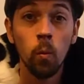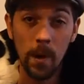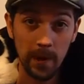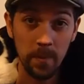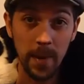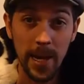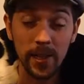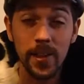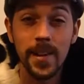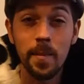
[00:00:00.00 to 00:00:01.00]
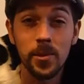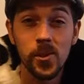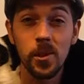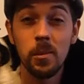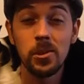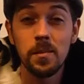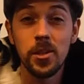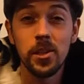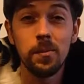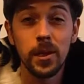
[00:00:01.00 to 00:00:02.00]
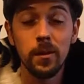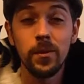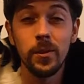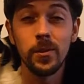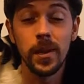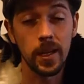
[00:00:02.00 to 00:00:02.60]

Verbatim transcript: Welcome back to another episode of Mostly Michigan Beer Reviews.